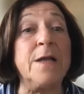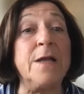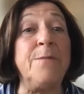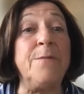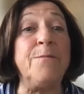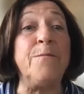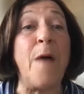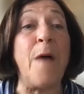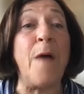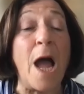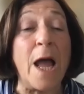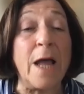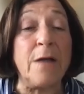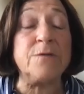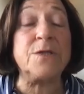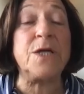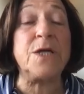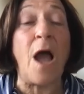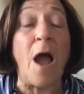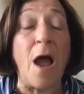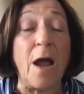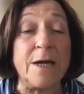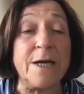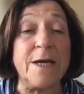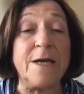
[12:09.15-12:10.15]
mild
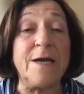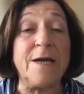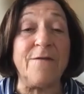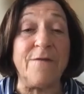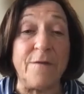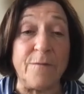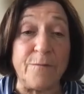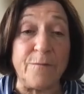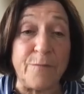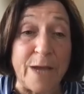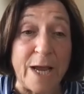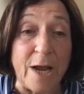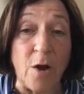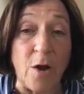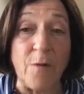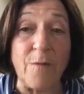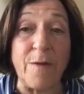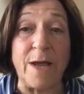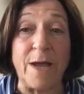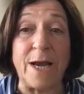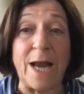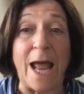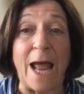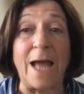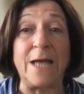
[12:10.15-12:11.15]
cognitive
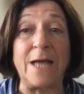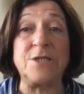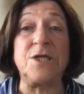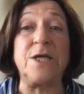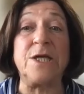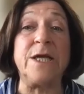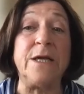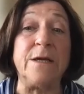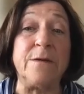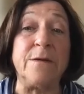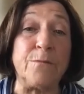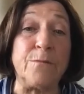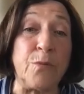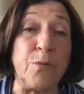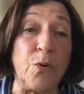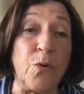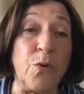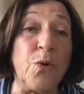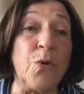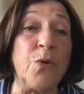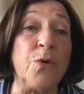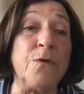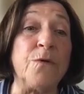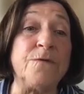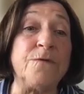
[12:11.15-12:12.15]
impairment actually
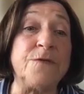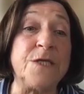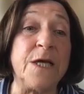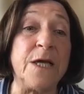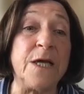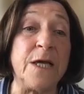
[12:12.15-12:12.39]
improved